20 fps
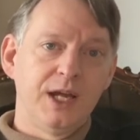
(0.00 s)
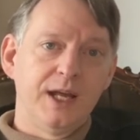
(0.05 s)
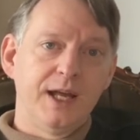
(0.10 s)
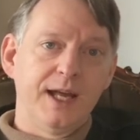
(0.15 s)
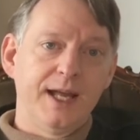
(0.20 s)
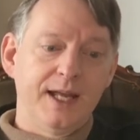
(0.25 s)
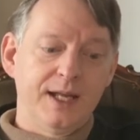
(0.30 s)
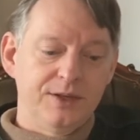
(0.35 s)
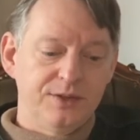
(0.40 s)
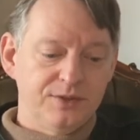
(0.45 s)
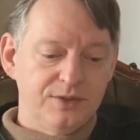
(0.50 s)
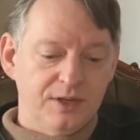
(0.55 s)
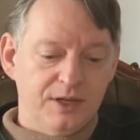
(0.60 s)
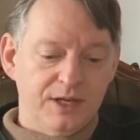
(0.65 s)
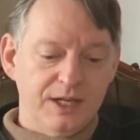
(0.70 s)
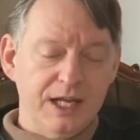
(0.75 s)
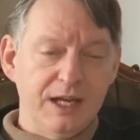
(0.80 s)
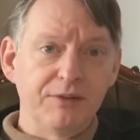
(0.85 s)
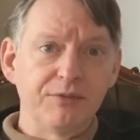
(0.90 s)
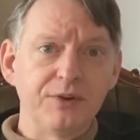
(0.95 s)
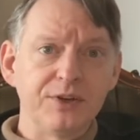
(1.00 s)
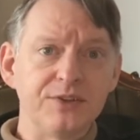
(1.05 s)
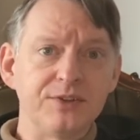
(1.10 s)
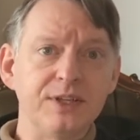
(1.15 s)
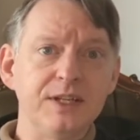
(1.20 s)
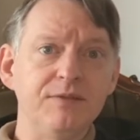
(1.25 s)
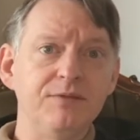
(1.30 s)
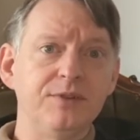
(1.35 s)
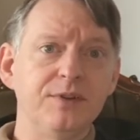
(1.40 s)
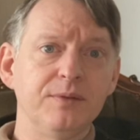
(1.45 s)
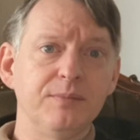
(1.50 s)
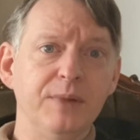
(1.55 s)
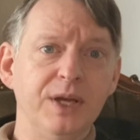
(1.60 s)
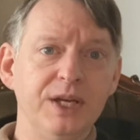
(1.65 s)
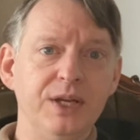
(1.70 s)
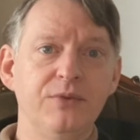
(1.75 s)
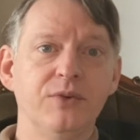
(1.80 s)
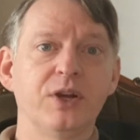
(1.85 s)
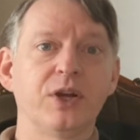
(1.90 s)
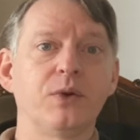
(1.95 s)
And I have received
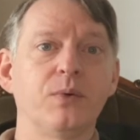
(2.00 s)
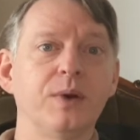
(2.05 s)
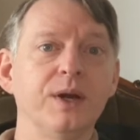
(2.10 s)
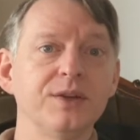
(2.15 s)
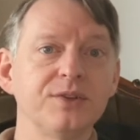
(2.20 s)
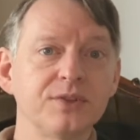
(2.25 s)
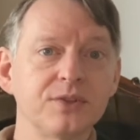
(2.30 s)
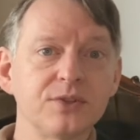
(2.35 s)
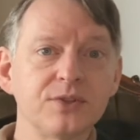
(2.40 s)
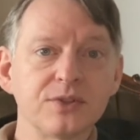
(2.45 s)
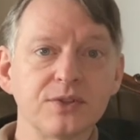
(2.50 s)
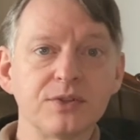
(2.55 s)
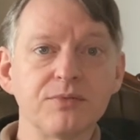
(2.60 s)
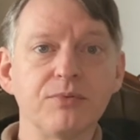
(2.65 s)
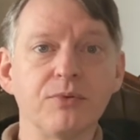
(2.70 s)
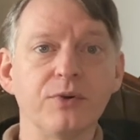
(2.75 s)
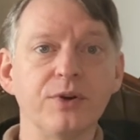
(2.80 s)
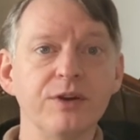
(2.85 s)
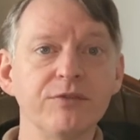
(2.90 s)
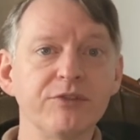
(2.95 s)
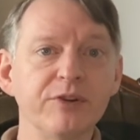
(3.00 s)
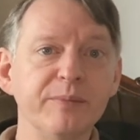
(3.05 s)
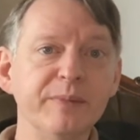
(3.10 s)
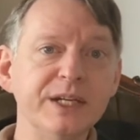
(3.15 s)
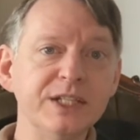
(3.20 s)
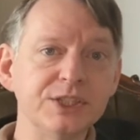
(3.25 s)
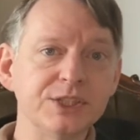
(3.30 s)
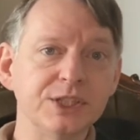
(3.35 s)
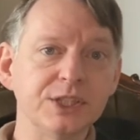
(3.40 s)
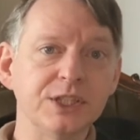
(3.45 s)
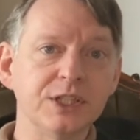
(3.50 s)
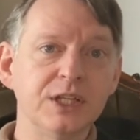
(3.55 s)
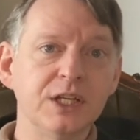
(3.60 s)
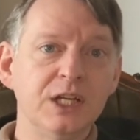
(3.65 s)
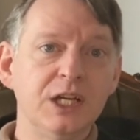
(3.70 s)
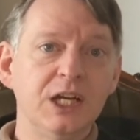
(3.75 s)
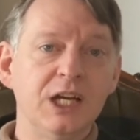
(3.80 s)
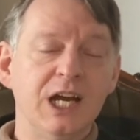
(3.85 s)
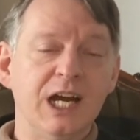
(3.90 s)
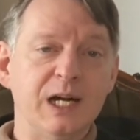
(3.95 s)
many requests for information
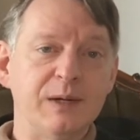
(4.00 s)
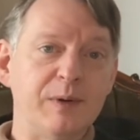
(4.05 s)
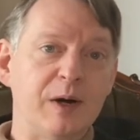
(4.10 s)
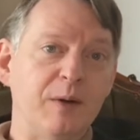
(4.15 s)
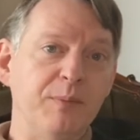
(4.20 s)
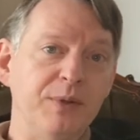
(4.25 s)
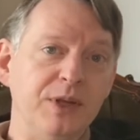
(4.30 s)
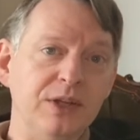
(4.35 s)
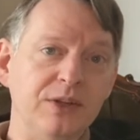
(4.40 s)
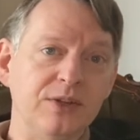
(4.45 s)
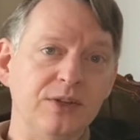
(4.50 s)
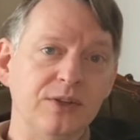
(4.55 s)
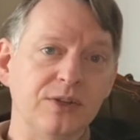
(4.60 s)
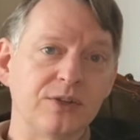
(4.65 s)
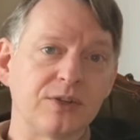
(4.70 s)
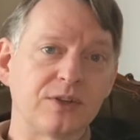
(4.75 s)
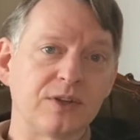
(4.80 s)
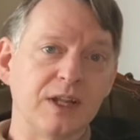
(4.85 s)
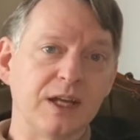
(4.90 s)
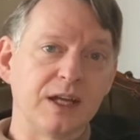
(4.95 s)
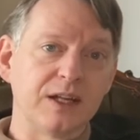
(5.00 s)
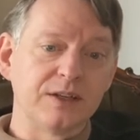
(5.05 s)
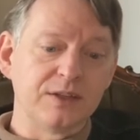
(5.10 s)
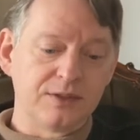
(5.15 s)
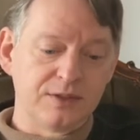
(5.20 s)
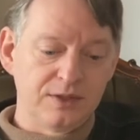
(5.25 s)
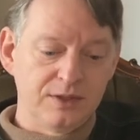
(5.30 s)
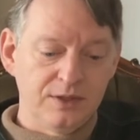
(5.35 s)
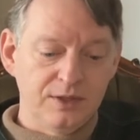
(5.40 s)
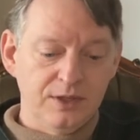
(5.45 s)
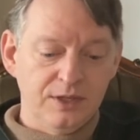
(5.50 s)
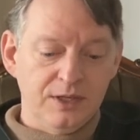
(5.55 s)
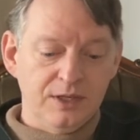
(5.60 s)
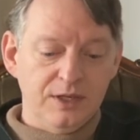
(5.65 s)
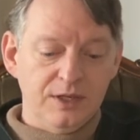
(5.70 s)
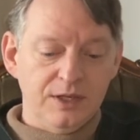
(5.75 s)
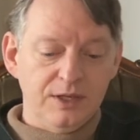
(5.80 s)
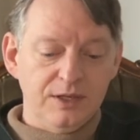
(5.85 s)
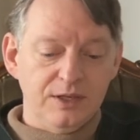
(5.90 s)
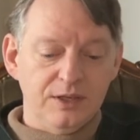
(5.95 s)
about pieces that
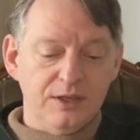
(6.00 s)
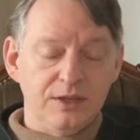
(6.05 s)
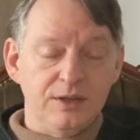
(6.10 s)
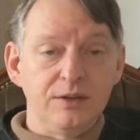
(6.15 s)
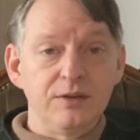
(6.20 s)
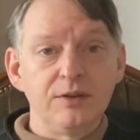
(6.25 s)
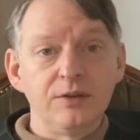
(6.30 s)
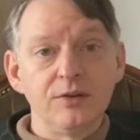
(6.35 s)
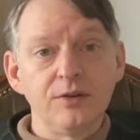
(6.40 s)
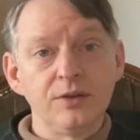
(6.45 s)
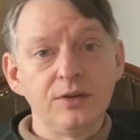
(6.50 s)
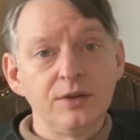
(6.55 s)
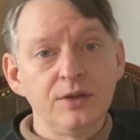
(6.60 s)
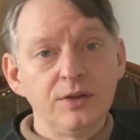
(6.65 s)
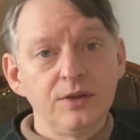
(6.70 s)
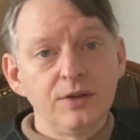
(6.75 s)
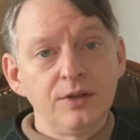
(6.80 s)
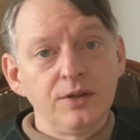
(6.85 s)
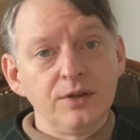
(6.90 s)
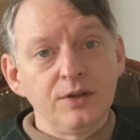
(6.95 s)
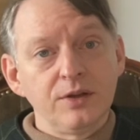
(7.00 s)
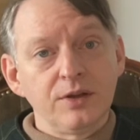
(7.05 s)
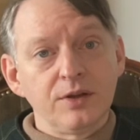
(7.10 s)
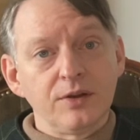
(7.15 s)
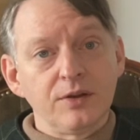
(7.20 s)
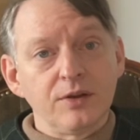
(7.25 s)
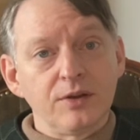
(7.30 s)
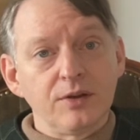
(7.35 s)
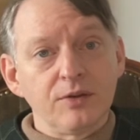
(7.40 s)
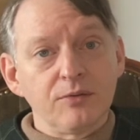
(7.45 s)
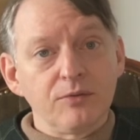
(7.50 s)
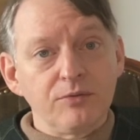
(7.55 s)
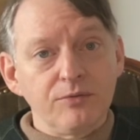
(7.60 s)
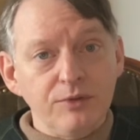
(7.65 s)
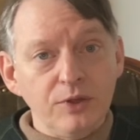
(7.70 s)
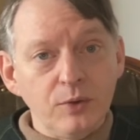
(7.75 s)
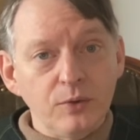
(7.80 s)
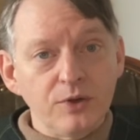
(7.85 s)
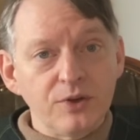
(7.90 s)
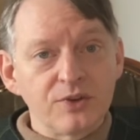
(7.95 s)
uh, uh,
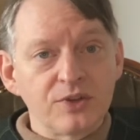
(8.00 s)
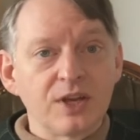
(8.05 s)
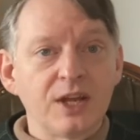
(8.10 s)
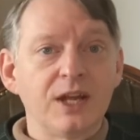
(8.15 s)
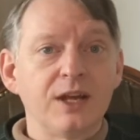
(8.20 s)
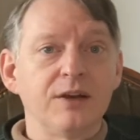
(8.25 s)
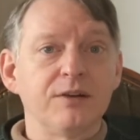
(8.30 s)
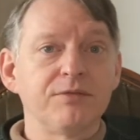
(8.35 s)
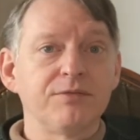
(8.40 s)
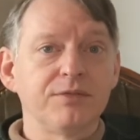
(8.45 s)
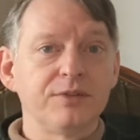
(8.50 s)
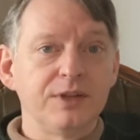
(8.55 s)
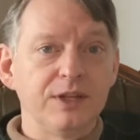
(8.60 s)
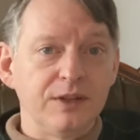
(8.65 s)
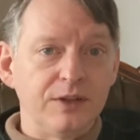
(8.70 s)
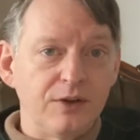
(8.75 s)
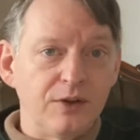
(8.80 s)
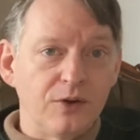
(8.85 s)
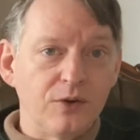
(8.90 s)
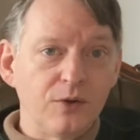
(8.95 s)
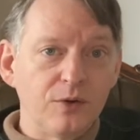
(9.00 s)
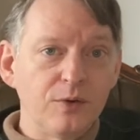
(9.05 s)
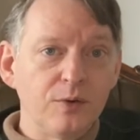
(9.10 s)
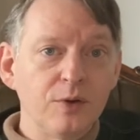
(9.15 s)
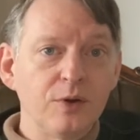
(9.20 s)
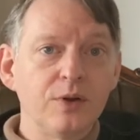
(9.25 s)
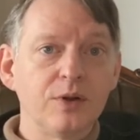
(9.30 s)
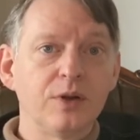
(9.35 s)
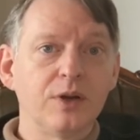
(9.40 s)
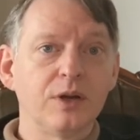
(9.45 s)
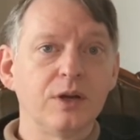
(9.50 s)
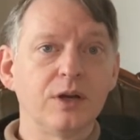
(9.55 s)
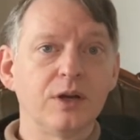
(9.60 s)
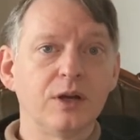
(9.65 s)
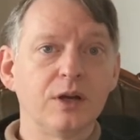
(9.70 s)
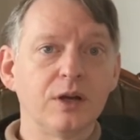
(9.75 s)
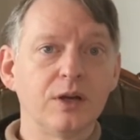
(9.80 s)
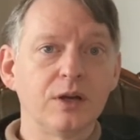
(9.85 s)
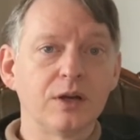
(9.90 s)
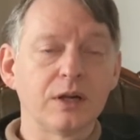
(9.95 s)
viewers have in their own
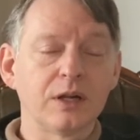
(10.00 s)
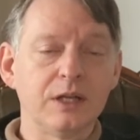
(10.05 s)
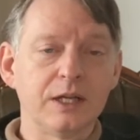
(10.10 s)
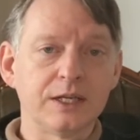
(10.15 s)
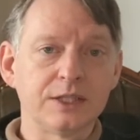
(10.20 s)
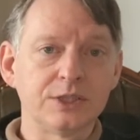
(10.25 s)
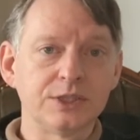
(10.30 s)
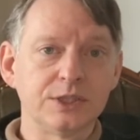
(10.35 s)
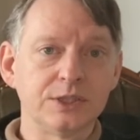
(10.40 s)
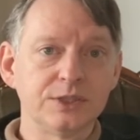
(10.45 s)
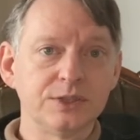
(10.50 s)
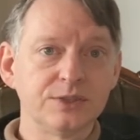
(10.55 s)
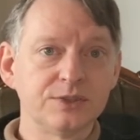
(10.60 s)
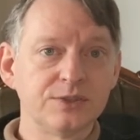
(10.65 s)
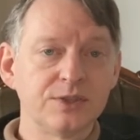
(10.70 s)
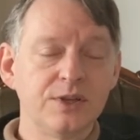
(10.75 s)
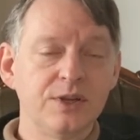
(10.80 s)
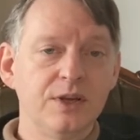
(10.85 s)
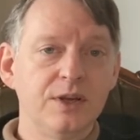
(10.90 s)
uh, collections.